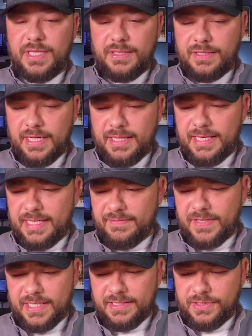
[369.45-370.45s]
of I think
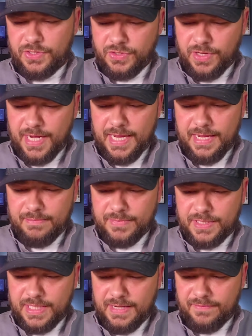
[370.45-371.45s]
I've got the
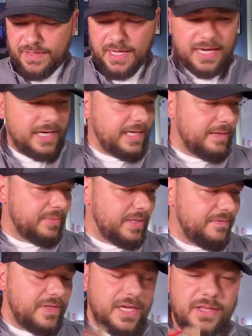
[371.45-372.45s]
Screams, and I've got a couple
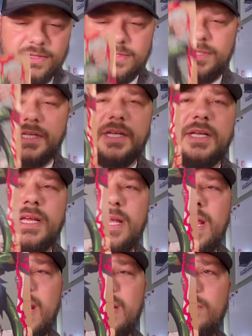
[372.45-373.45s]
of the others.
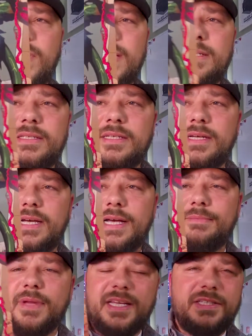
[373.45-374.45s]
Anyways,
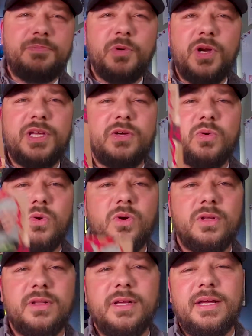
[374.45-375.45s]
it's pretty
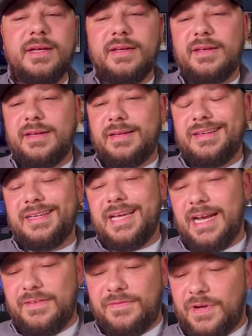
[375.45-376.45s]
cool.
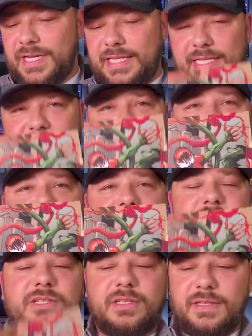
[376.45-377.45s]
Kind of funny that they
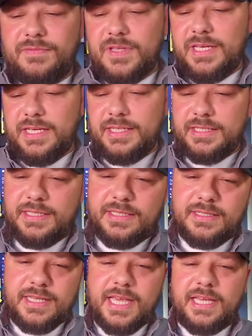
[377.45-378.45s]
released all of
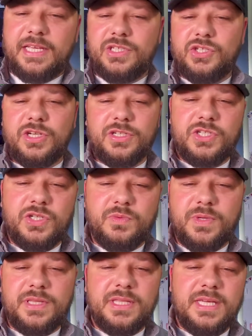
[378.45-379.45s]
these in conjunction
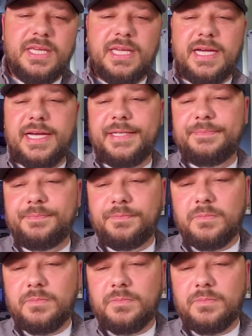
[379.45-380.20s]
with the...